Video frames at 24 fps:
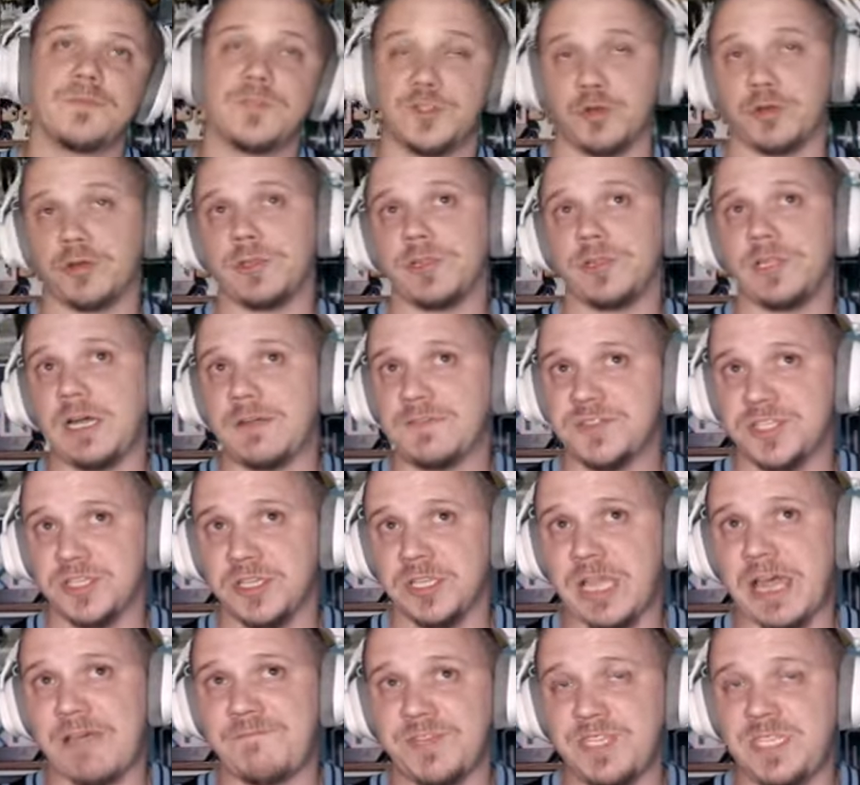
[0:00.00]
Jordan Love
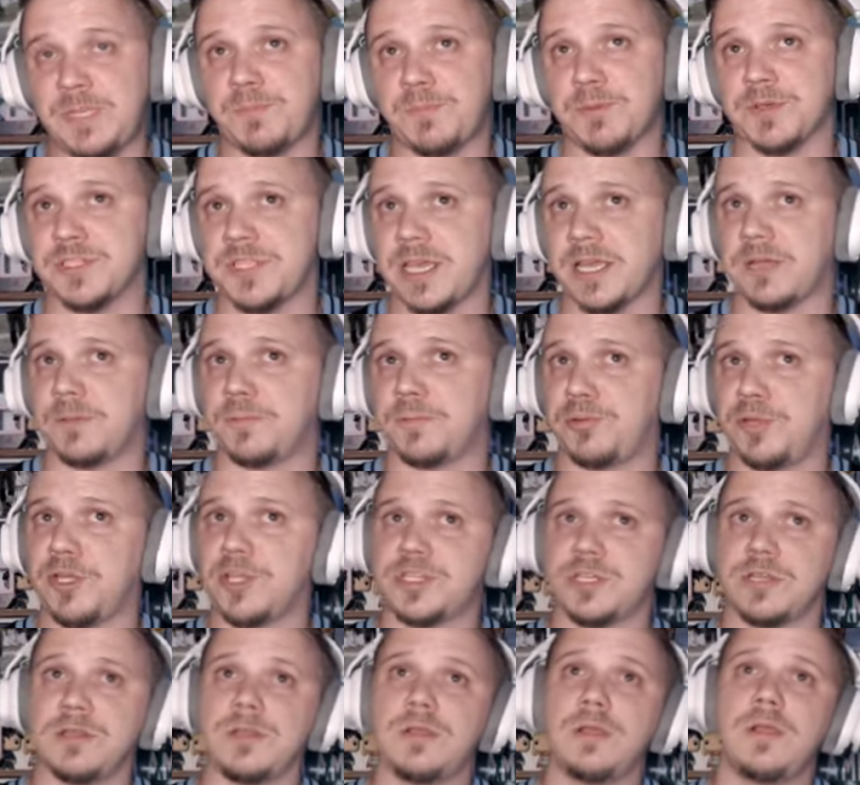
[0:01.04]
still at 50%
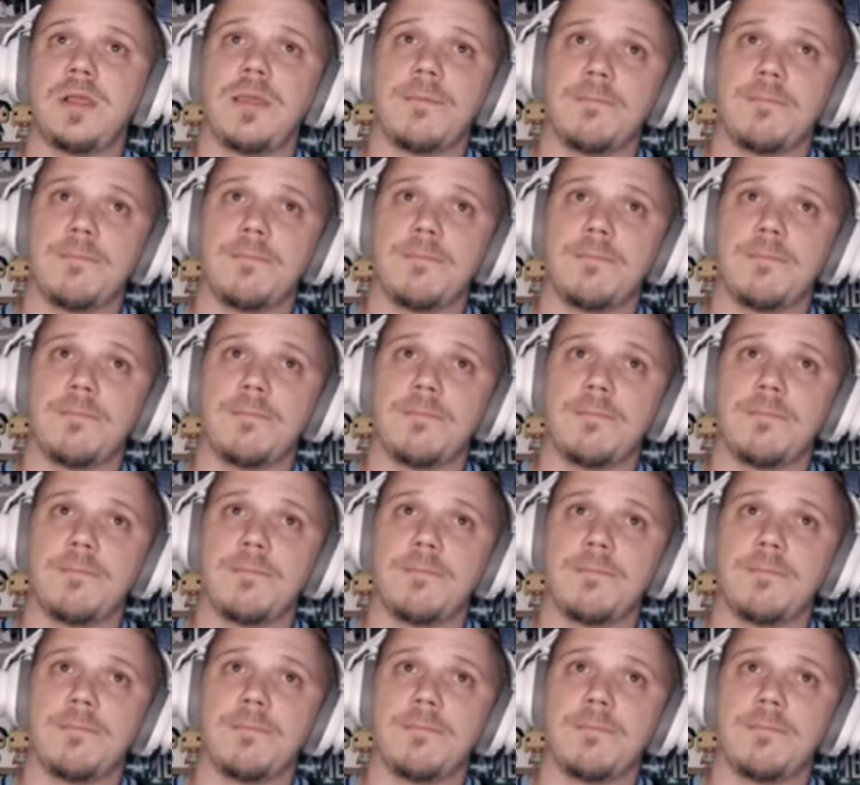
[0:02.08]
completion.